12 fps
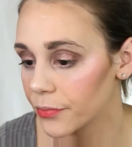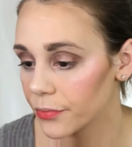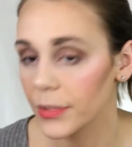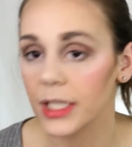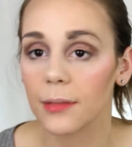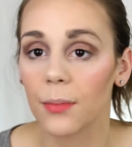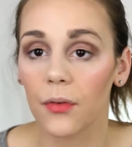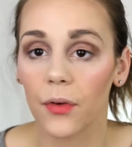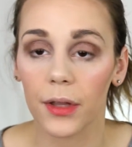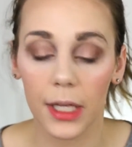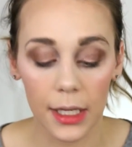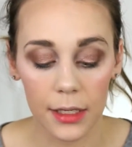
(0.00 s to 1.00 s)
This is by
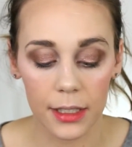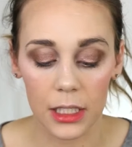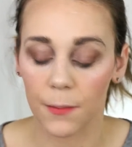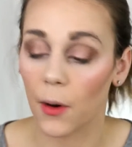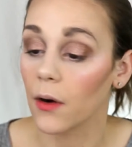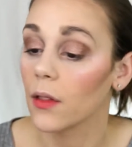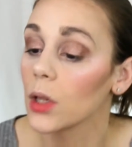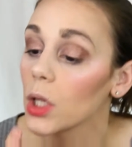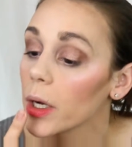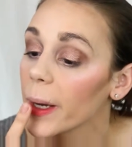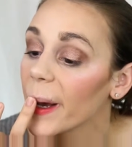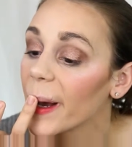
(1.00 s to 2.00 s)
far the easiest part of the
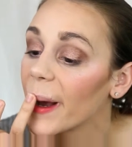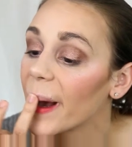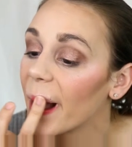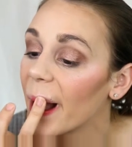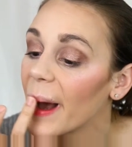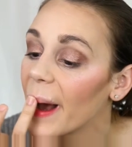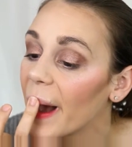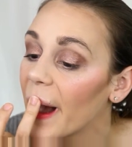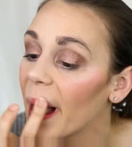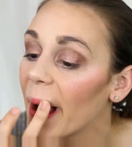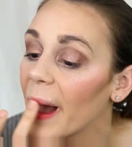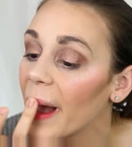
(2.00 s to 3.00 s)
look.
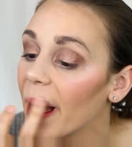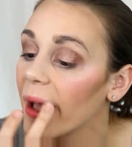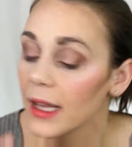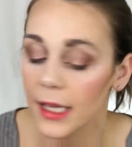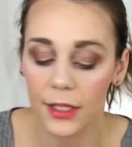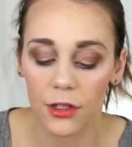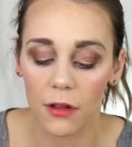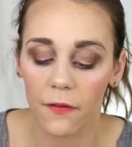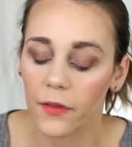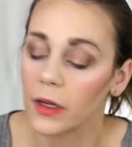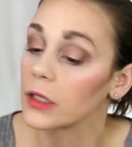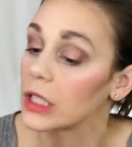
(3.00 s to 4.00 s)
Easier than
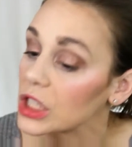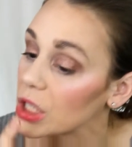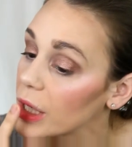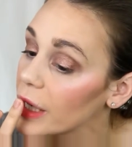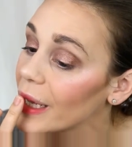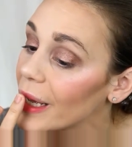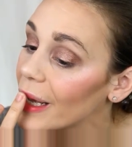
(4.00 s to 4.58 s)
foundation.